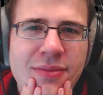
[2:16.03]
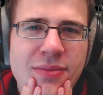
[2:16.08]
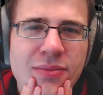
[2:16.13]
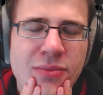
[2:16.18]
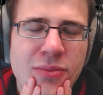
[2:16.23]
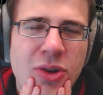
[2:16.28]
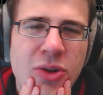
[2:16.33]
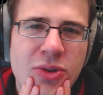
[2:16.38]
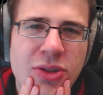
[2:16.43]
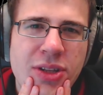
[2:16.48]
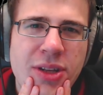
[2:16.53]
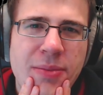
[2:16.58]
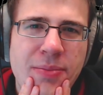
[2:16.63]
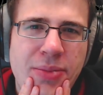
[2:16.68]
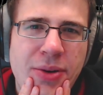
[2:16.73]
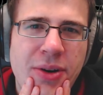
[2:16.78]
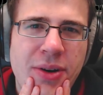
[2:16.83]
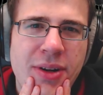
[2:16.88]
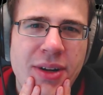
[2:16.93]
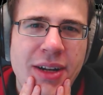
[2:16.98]
most
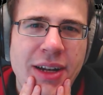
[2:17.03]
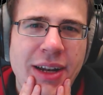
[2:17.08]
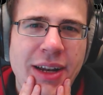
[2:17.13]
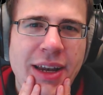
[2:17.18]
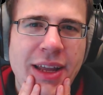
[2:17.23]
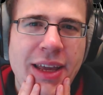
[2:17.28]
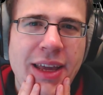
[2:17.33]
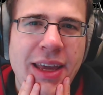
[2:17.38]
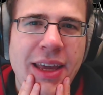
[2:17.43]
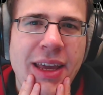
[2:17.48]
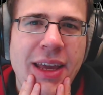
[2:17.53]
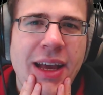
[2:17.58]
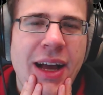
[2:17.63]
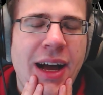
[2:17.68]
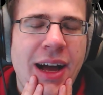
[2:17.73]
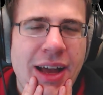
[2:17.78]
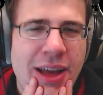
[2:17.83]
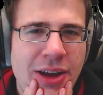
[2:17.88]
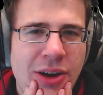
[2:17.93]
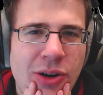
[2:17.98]
importantly,
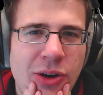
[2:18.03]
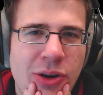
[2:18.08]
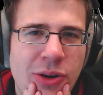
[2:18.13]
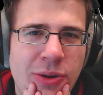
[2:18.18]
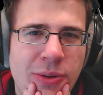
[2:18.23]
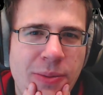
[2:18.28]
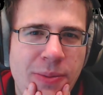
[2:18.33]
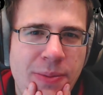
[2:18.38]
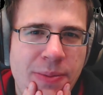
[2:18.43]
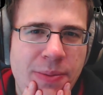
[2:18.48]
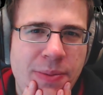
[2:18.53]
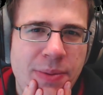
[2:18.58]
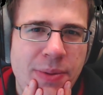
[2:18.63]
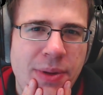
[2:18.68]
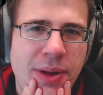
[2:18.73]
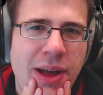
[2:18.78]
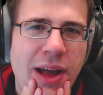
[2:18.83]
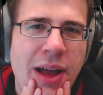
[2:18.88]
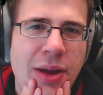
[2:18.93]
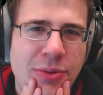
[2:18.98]
I hope
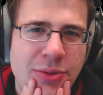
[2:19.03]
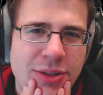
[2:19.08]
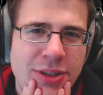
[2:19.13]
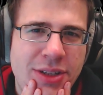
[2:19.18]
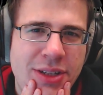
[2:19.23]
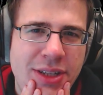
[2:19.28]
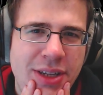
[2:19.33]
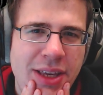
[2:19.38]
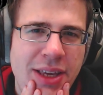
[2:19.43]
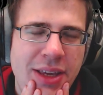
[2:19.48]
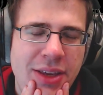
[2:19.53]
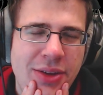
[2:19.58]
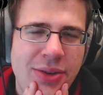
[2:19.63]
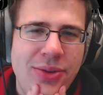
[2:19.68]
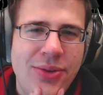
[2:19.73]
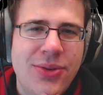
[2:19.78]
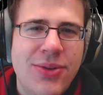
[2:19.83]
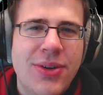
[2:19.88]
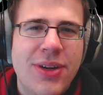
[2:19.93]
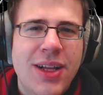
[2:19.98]
I will see
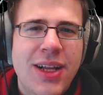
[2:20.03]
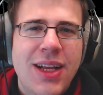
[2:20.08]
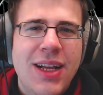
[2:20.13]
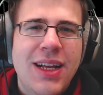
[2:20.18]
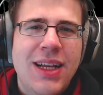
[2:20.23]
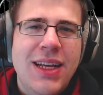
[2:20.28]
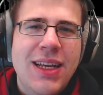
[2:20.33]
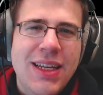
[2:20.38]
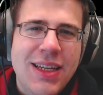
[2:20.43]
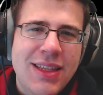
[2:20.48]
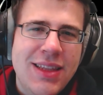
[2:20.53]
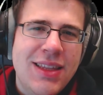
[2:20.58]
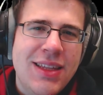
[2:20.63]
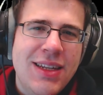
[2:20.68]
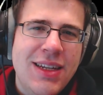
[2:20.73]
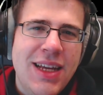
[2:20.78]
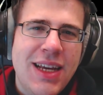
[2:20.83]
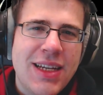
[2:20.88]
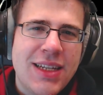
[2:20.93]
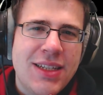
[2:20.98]
you in the
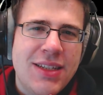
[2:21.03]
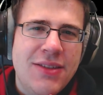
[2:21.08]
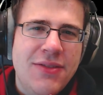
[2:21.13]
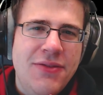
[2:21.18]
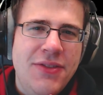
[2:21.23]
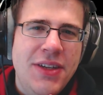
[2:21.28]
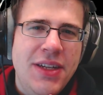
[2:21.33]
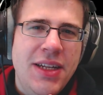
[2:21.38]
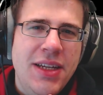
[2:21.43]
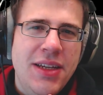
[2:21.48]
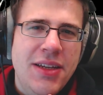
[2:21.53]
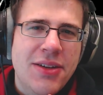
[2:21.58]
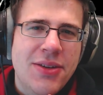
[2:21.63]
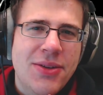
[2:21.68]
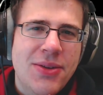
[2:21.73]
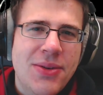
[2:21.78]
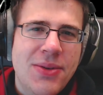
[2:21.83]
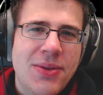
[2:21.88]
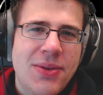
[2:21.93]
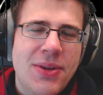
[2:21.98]
next video,
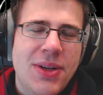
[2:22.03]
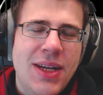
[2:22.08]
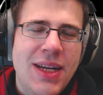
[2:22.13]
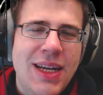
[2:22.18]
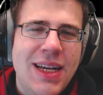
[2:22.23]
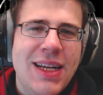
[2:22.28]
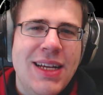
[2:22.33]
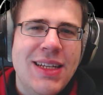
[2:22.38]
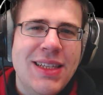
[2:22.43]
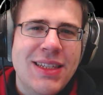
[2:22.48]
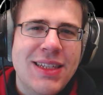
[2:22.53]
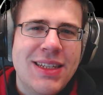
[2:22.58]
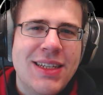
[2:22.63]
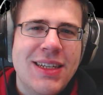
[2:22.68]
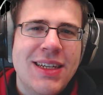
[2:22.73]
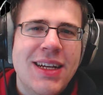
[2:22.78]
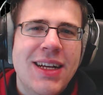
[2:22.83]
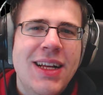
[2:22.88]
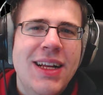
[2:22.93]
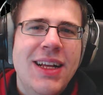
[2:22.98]
and
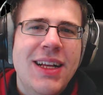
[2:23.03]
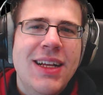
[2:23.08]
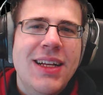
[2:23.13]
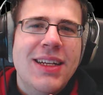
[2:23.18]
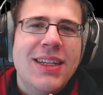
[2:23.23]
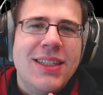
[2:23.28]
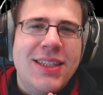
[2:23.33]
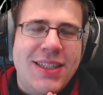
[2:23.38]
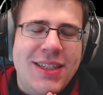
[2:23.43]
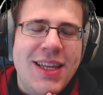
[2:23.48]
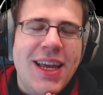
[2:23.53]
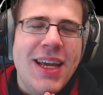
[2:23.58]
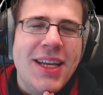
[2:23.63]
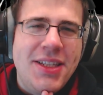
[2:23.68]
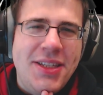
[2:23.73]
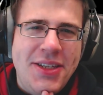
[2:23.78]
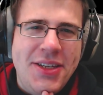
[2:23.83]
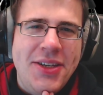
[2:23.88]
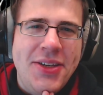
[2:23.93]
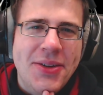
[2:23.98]
stay
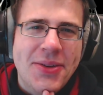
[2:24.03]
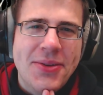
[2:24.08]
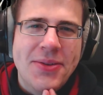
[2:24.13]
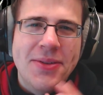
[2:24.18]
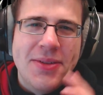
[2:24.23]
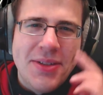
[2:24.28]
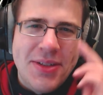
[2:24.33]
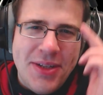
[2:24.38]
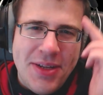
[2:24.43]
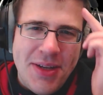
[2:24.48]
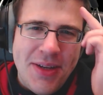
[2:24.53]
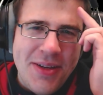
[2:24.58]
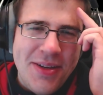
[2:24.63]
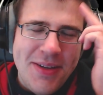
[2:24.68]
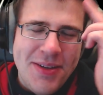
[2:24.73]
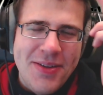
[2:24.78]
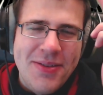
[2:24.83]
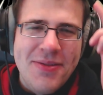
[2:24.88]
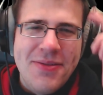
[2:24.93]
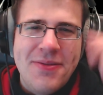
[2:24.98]
tuned
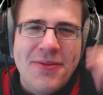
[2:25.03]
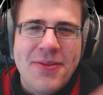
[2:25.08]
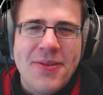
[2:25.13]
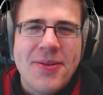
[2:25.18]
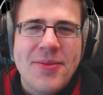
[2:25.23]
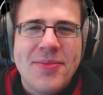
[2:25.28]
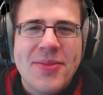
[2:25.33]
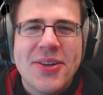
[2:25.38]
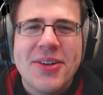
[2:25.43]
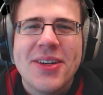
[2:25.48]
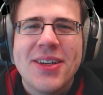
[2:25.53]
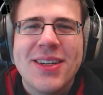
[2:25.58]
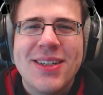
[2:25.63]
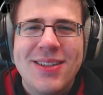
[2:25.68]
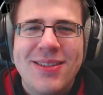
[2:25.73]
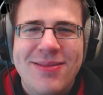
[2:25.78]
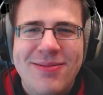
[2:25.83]
for more.